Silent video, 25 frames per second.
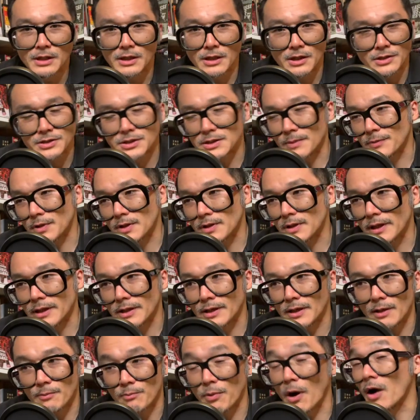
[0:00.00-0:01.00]
something like
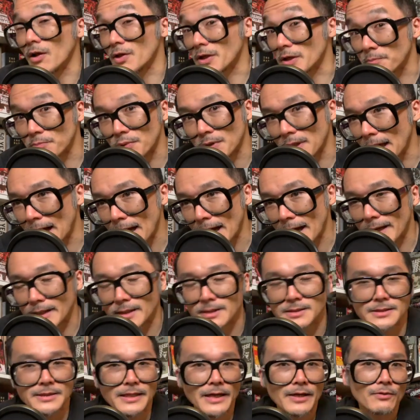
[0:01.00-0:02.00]
that, Polyplat,
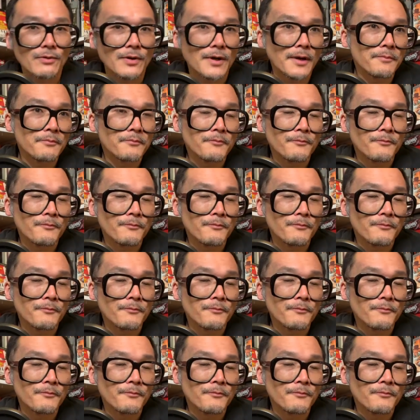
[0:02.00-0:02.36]
etc.